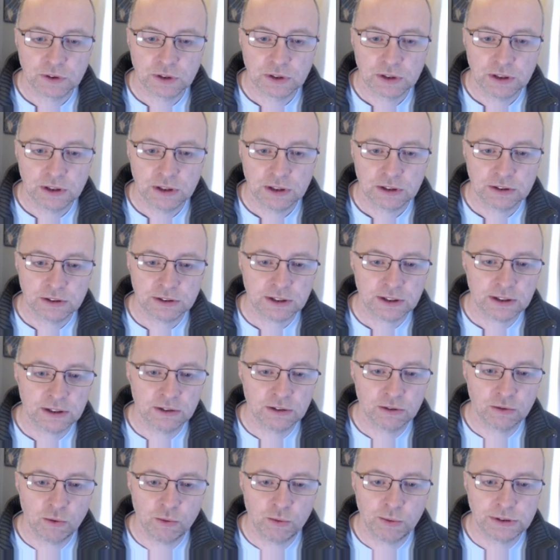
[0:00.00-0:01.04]
Because I can
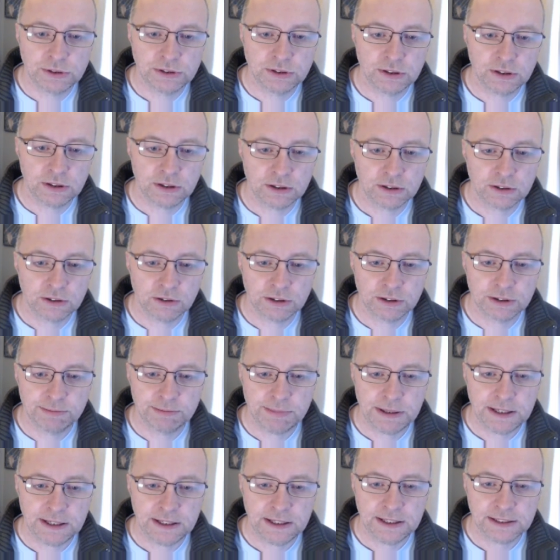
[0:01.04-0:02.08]
always do... Oh, I've got a
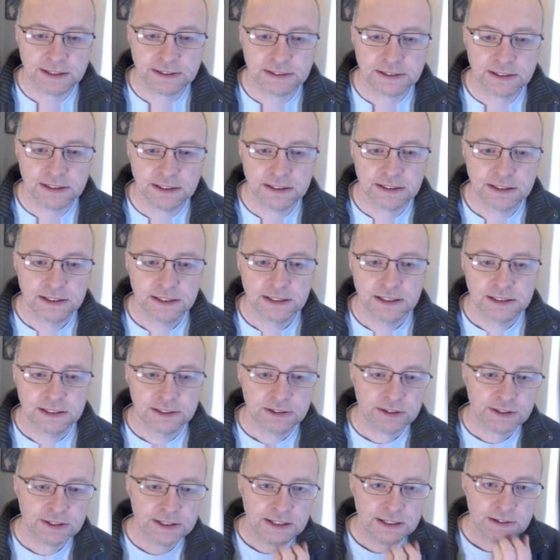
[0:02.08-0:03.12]
spare, excellent.
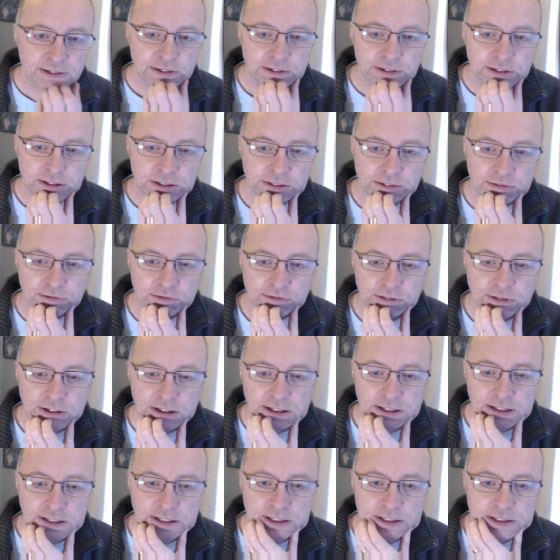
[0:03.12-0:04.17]
So I can now go to
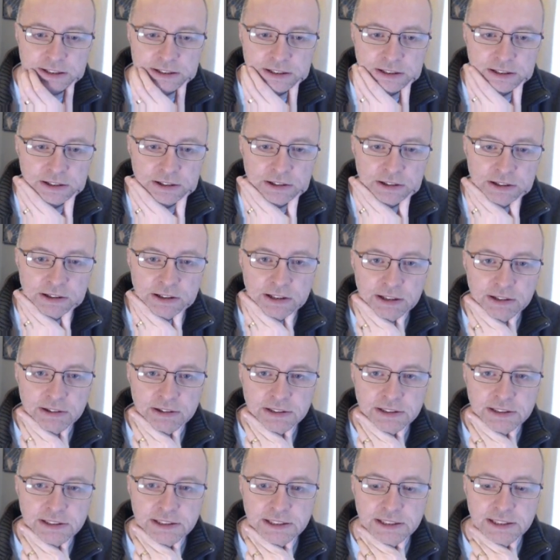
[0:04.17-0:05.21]
3. I could go to
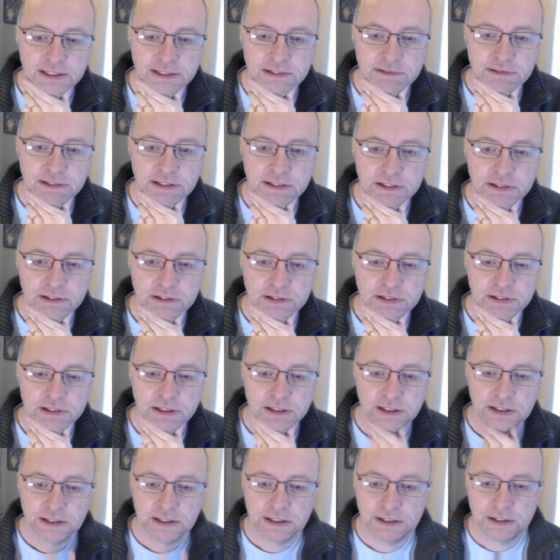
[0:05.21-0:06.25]
0.
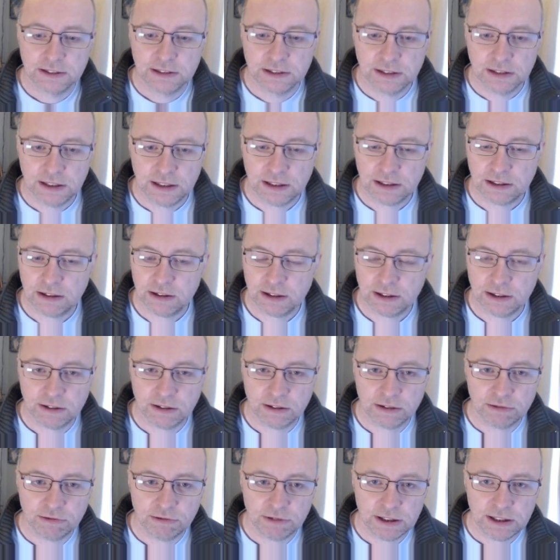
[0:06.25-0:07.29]
I can't go to
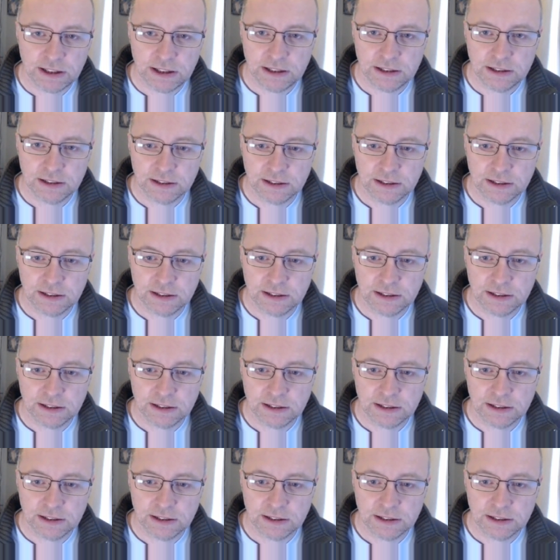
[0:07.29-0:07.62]
3.